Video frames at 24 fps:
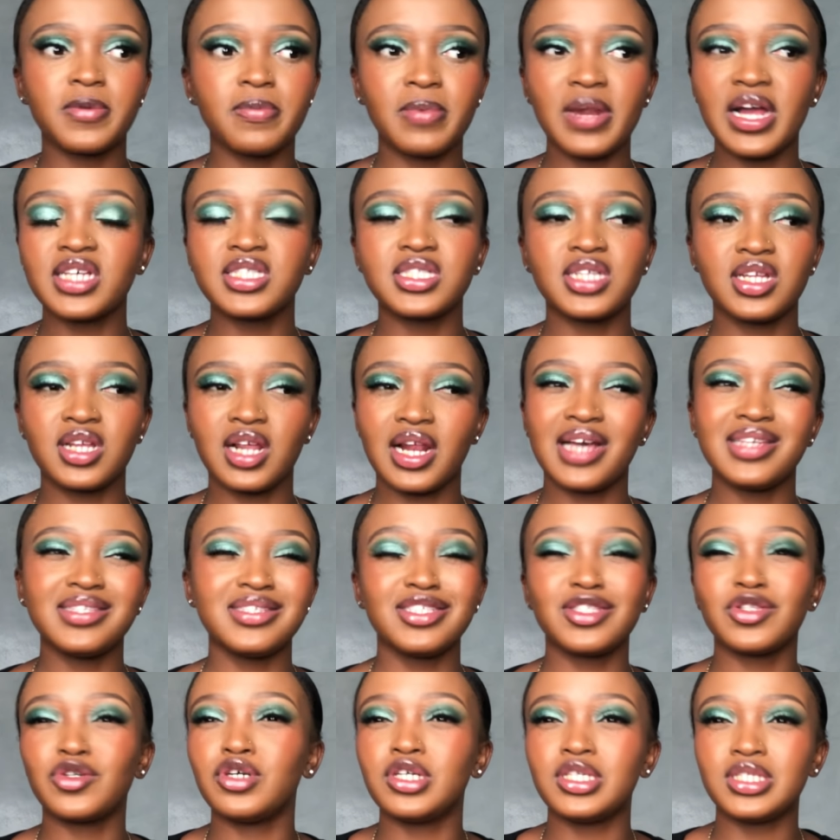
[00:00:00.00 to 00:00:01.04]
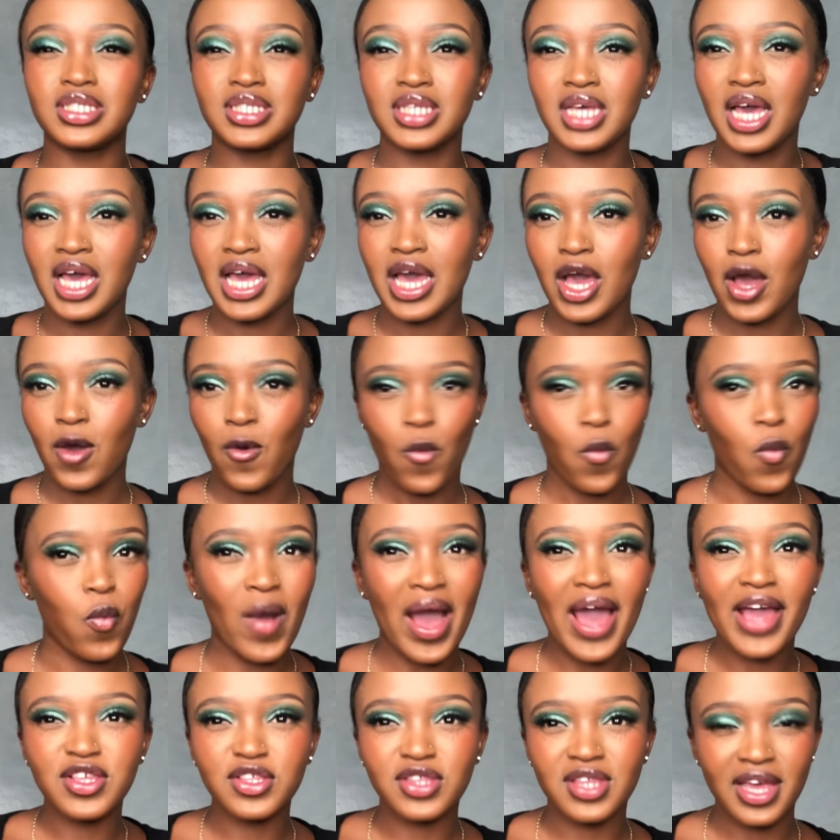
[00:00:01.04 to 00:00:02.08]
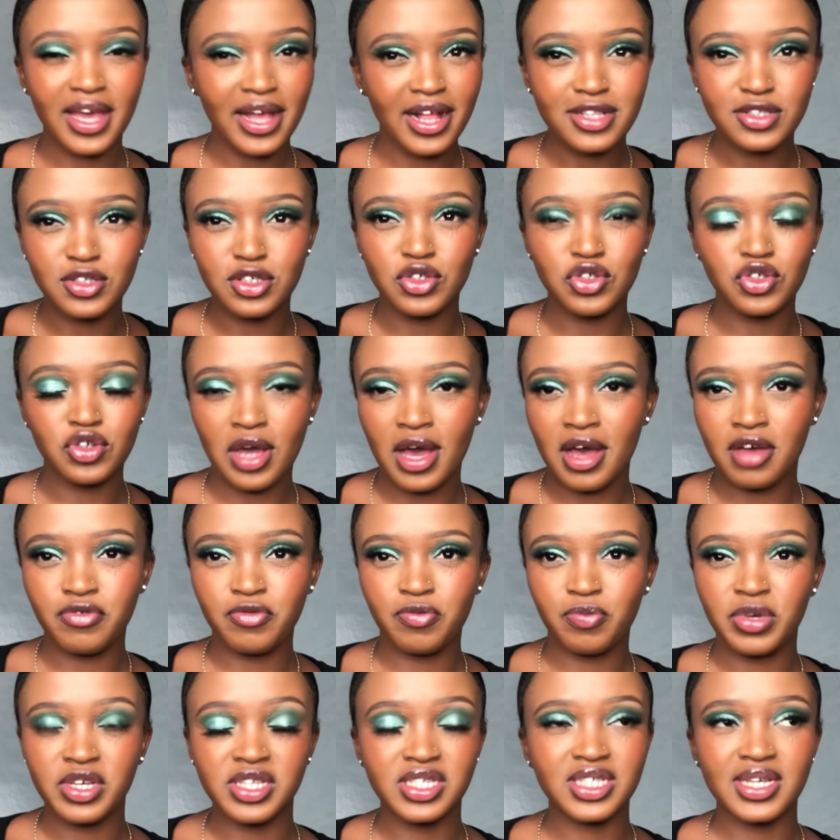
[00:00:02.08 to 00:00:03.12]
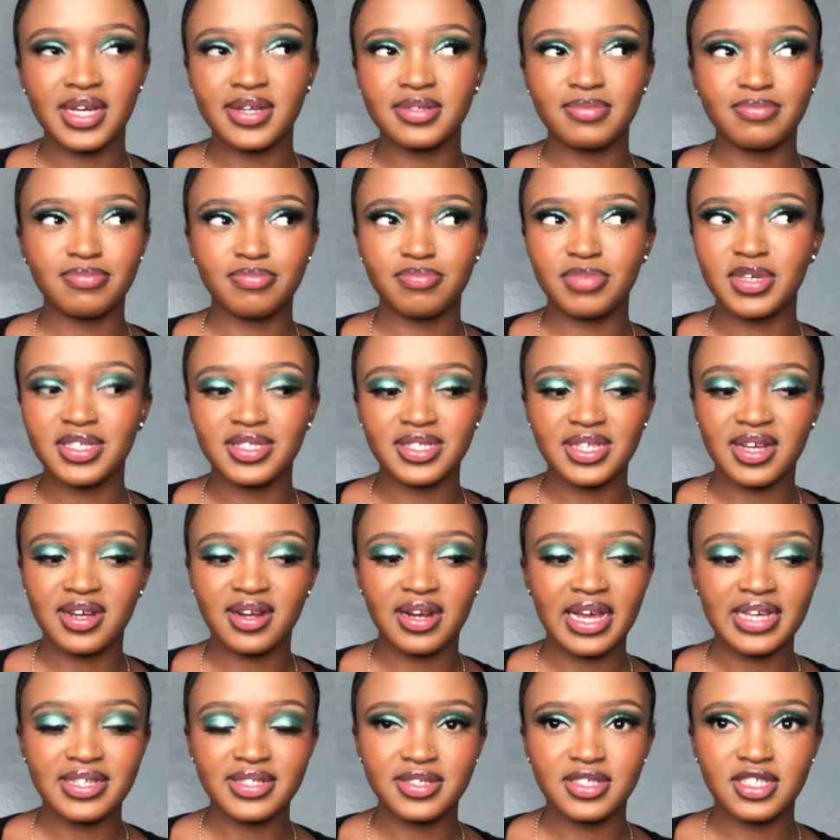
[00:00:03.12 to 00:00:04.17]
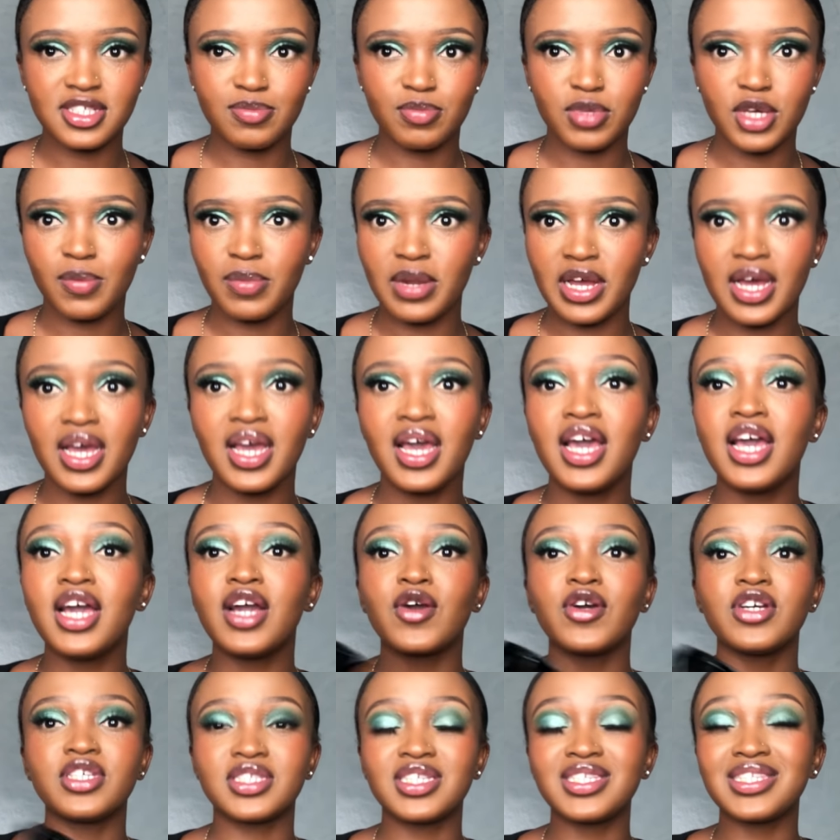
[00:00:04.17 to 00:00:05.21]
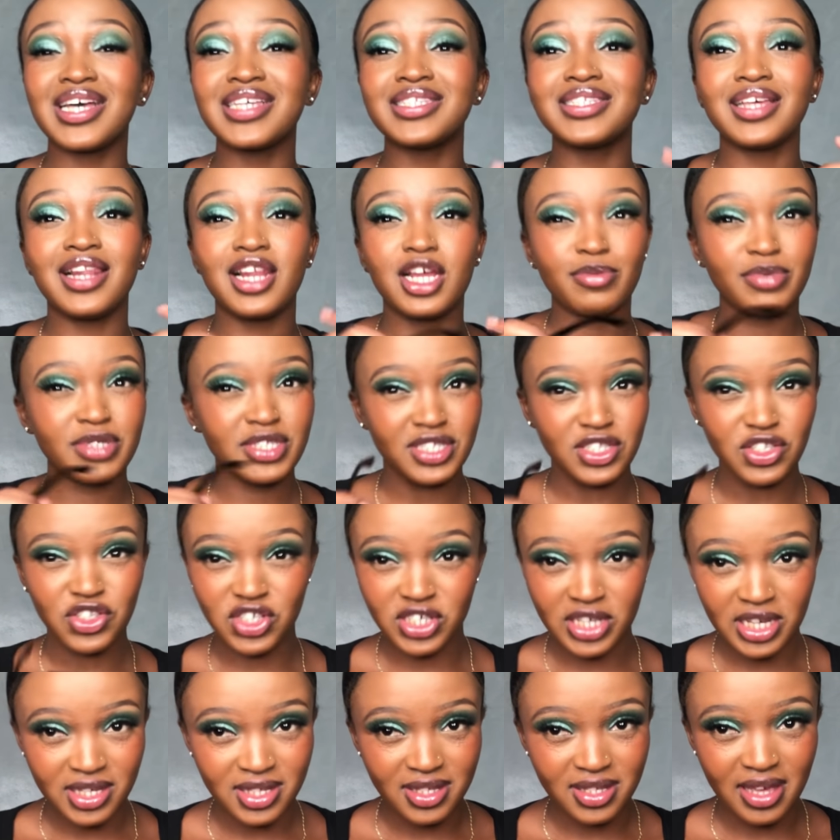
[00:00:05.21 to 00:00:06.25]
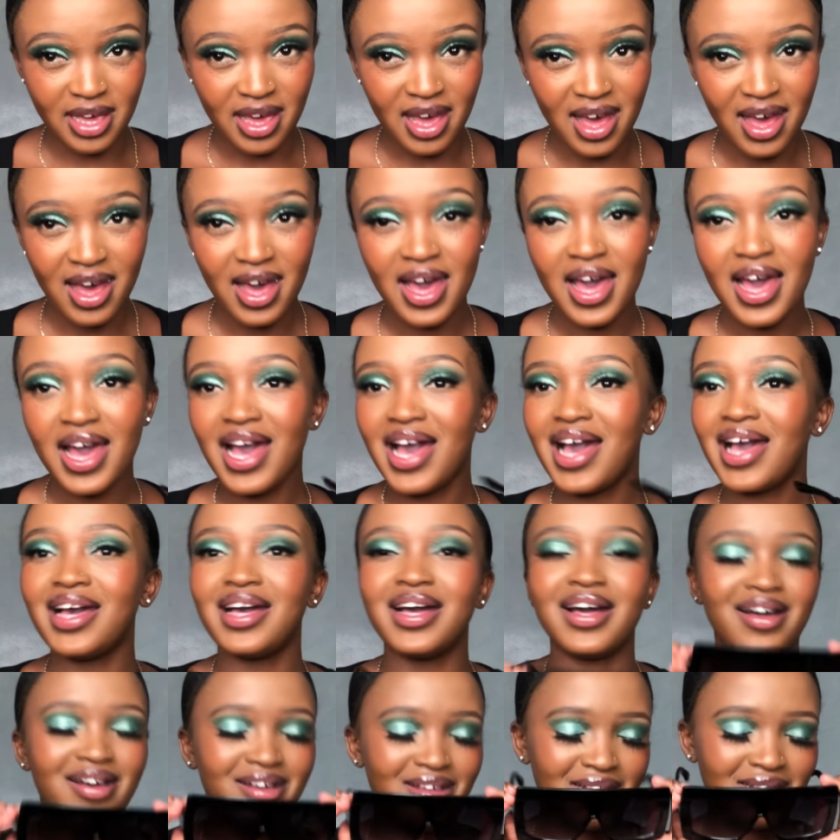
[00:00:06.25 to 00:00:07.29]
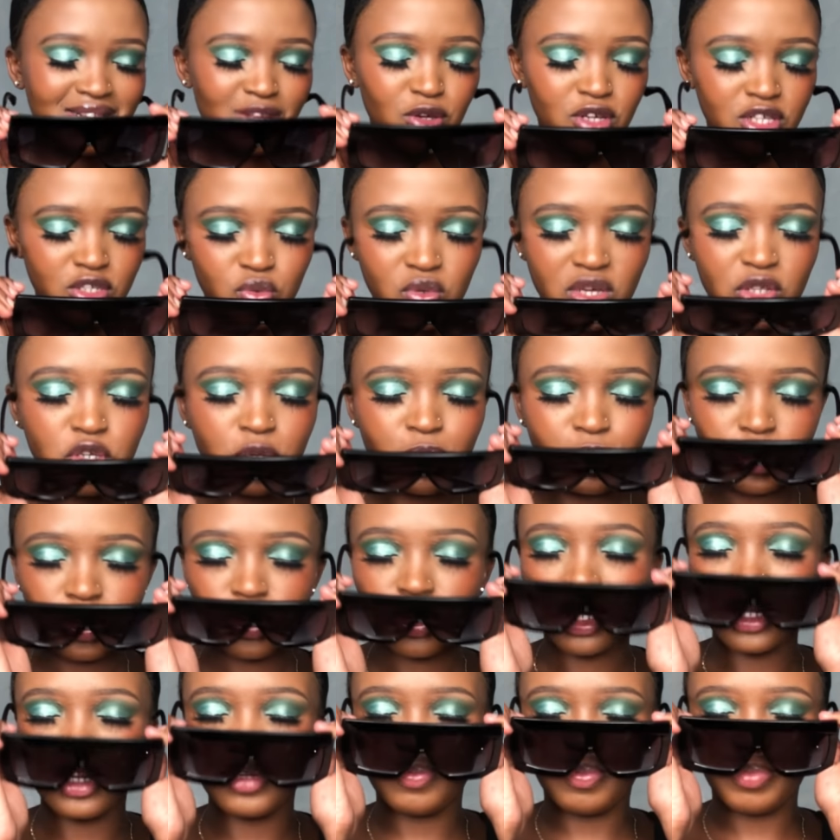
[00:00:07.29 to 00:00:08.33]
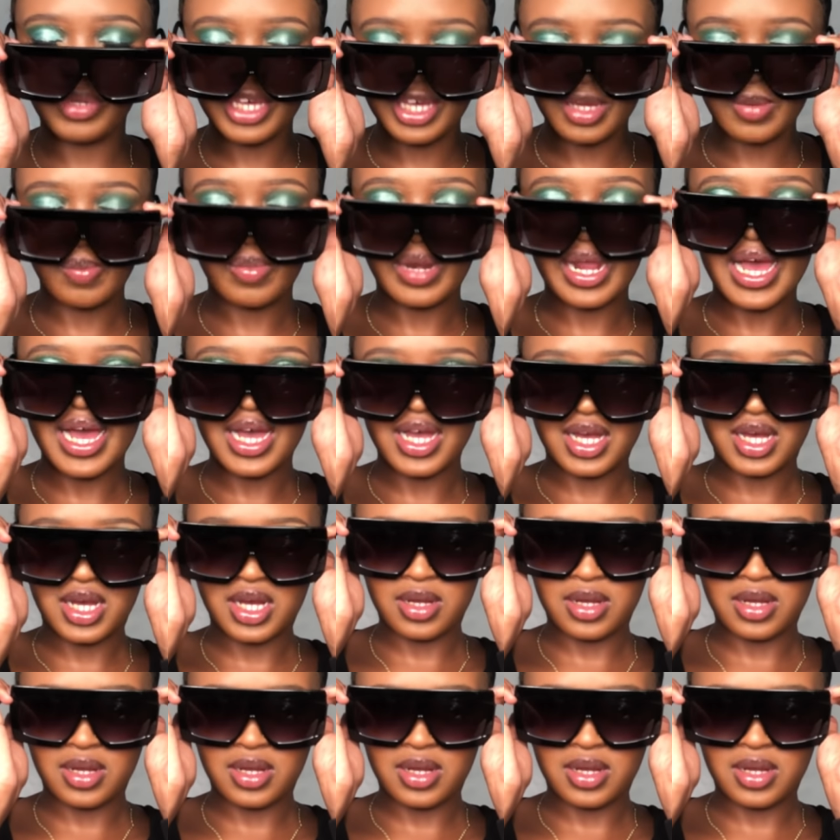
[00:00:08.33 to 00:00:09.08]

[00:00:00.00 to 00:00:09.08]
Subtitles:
black sunglasses, because why the hell don't you have big sunglasses, big black? Because these are celebrity shades, yeah? Because when you put on big black